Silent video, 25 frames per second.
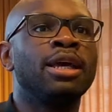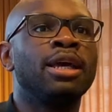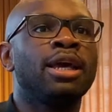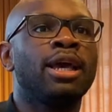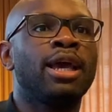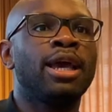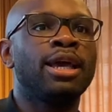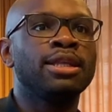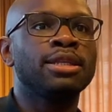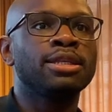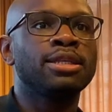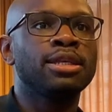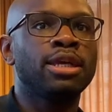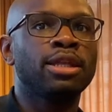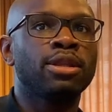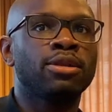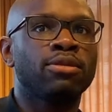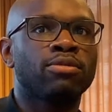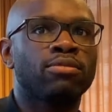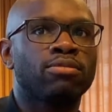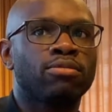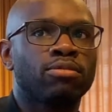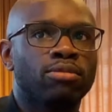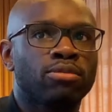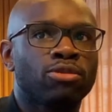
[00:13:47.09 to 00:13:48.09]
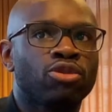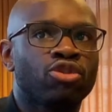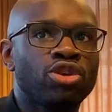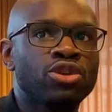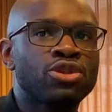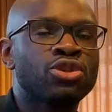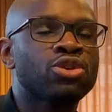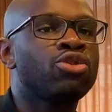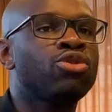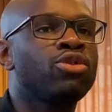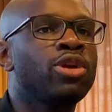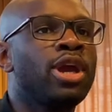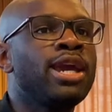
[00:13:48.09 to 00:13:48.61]
And it
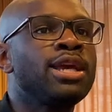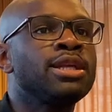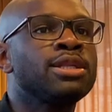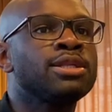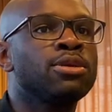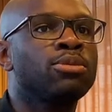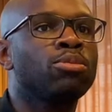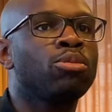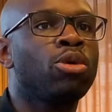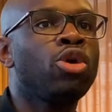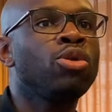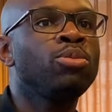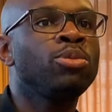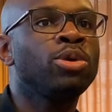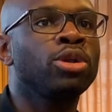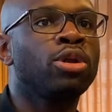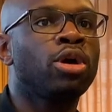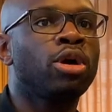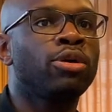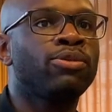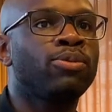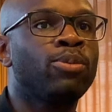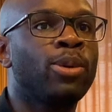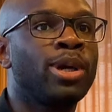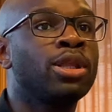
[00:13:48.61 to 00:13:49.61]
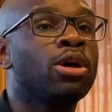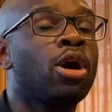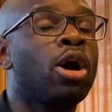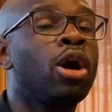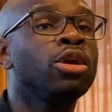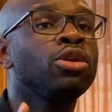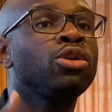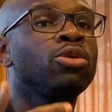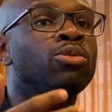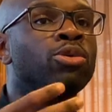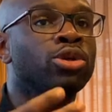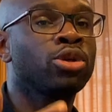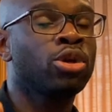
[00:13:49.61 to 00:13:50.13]
just creates a moment of where the
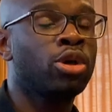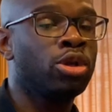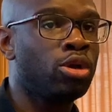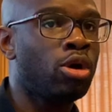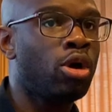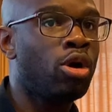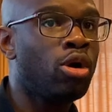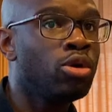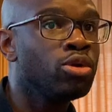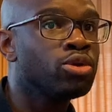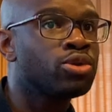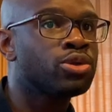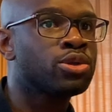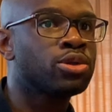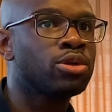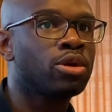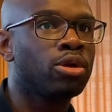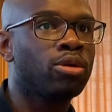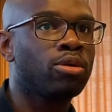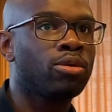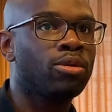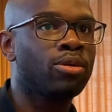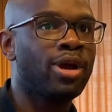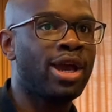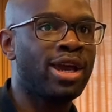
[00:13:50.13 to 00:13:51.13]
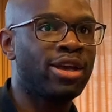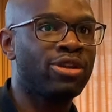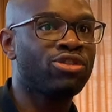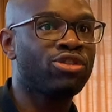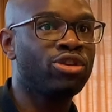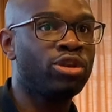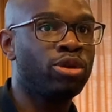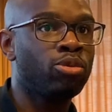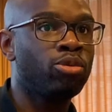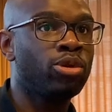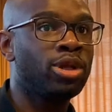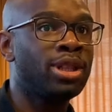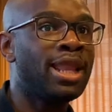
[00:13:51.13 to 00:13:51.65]
other one can also
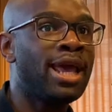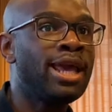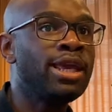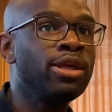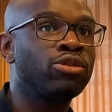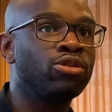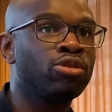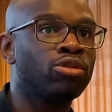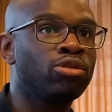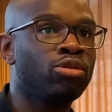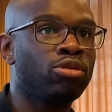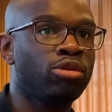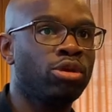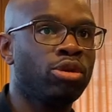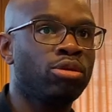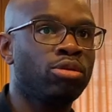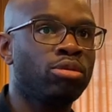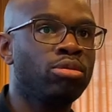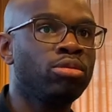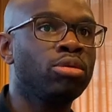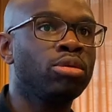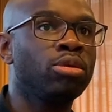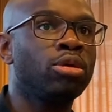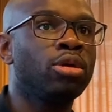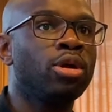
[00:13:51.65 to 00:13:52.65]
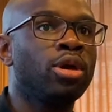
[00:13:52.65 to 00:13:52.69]
actually relate to you,